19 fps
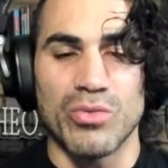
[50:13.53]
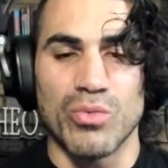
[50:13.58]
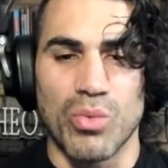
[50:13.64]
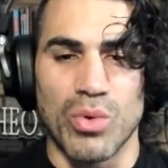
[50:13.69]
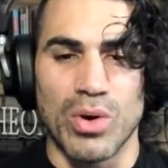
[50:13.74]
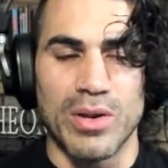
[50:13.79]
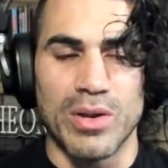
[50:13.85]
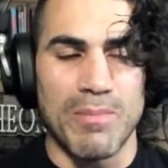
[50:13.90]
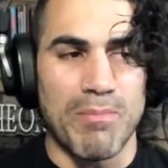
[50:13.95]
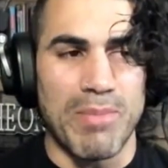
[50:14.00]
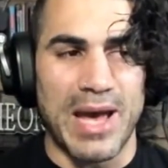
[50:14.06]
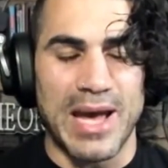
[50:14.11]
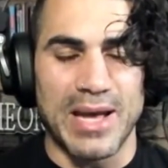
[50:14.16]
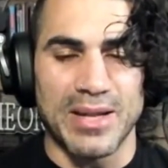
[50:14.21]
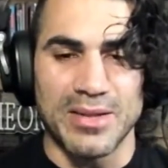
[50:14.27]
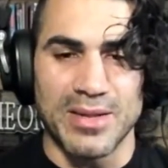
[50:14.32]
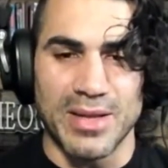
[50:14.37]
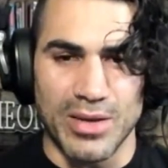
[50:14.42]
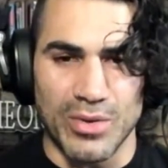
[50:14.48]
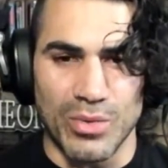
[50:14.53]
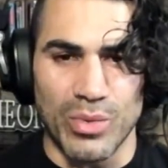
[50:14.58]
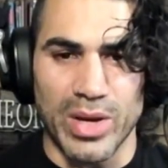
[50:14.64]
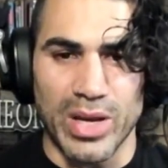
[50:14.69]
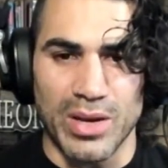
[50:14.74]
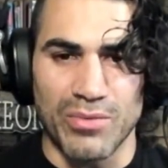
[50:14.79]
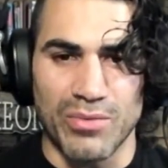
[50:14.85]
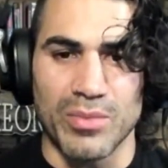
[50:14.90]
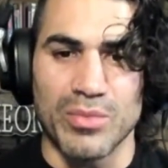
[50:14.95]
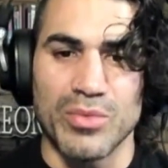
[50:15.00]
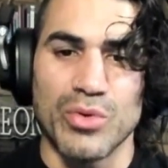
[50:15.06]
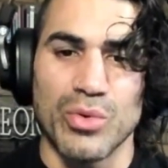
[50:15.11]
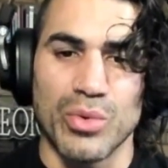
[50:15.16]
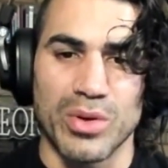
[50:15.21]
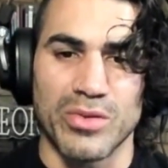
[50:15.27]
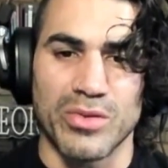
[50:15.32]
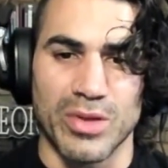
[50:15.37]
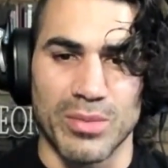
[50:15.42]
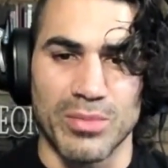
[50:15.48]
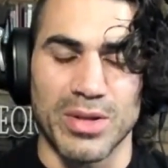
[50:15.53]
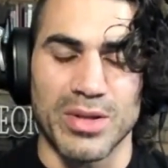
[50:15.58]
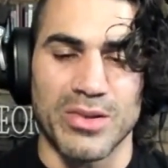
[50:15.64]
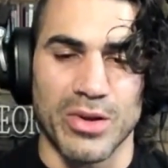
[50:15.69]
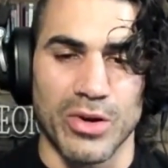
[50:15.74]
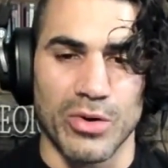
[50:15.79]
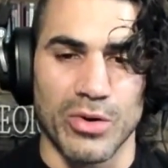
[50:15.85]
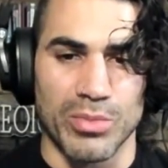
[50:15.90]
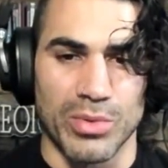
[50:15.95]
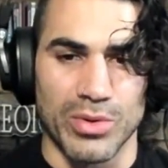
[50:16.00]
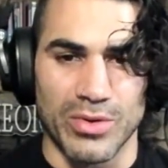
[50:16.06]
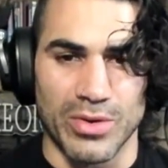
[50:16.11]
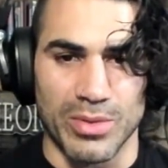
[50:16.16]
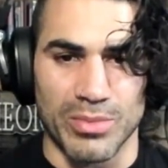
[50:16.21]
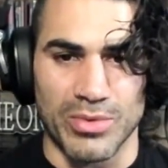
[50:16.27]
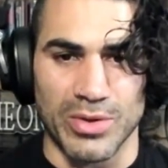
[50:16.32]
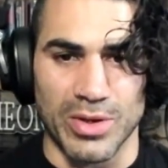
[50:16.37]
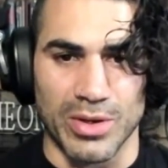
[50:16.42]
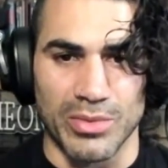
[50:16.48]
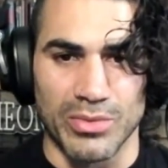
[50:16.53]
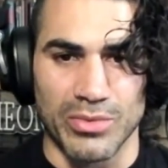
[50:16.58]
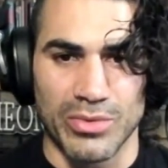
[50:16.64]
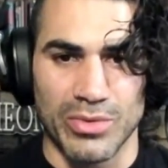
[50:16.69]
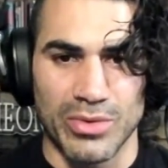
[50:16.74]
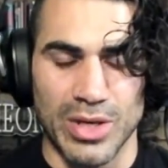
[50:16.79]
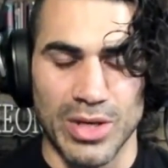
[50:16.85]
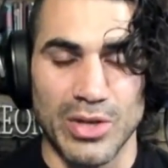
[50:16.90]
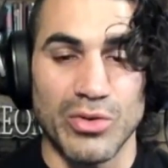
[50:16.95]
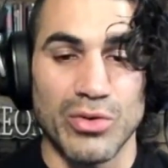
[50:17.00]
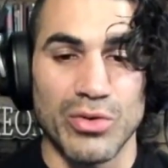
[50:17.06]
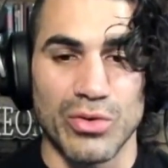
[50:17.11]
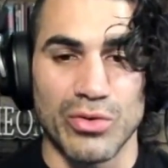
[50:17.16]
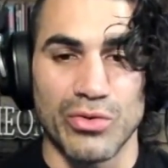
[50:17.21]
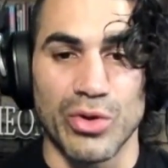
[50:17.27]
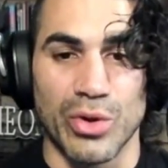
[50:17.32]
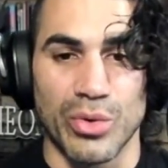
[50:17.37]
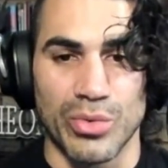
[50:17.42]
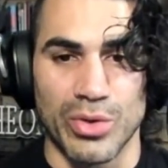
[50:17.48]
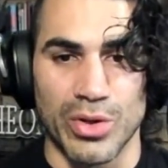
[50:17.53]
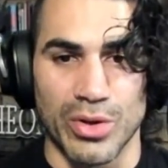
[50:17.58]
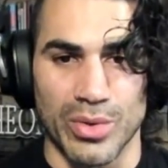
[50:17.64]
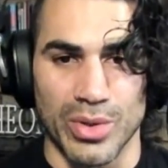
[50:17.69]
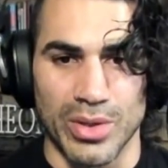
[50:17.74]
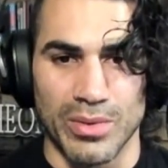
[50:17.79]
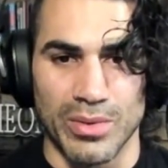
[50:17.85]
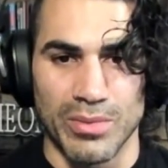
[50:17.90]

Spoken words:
one bad day away from doing something terrible to themselves, and you just don't know it.